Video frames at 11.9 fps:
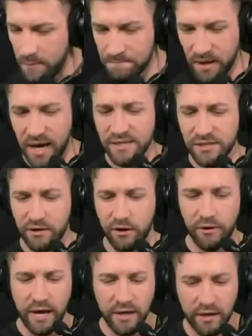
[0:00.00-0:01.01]
Isaac
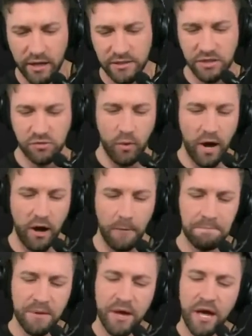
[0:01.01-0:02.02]
Hernandez as well.
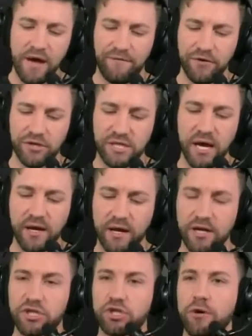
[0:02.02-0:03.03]
If you send in
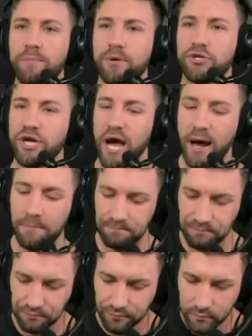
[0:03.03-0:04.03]
a super chat,
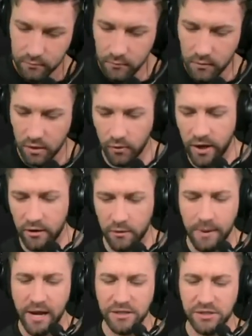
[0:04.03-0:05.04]

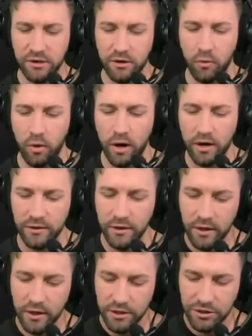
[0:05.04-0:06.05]
Raiderman01,
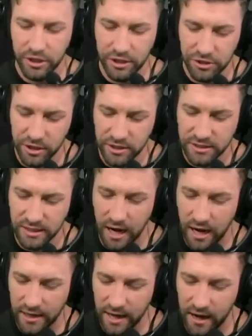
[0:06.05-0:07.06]
GG
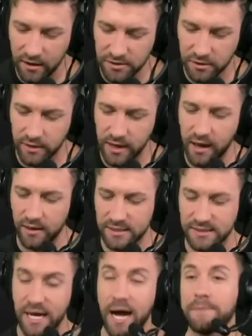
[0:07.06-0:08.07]
Steinhauser, and Alex
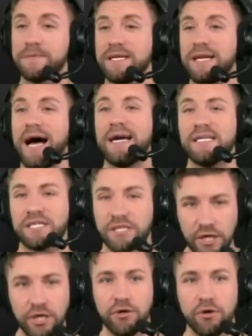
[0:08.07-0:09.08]
Thompson, I
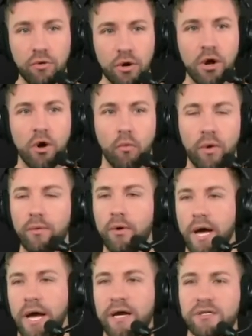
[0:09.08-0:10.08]
see you. We
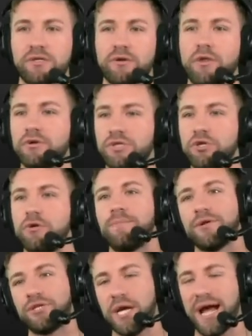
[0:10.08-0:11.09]
will answer those
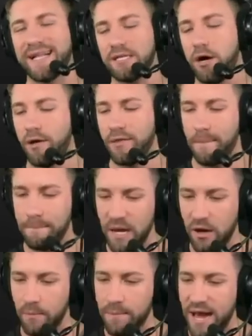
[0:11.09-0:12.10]
super chats on the
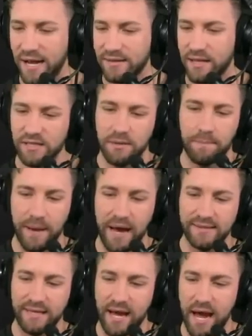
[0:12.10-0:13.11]
mailbag that is
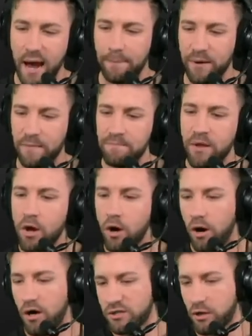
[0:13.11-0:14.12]
about to happen.
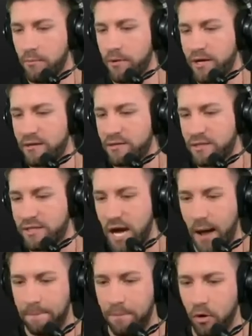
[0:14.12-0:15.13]
Also, I'm looking at the
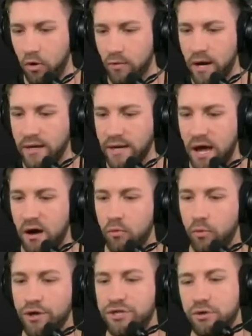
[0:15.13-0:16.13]
top poll right now.
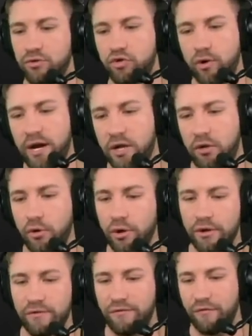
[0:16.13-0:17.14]
Would you trade
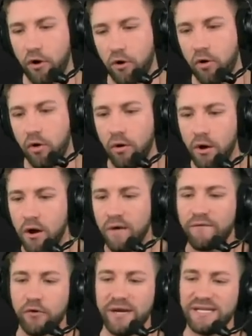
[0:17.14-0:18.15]
Clelin Ferrell
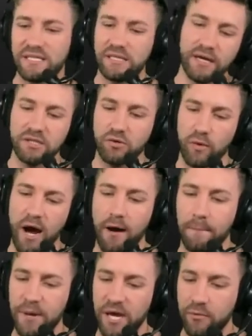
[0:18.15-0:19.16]
for a sixth
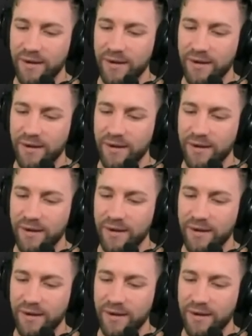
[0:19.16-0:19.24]
round pick?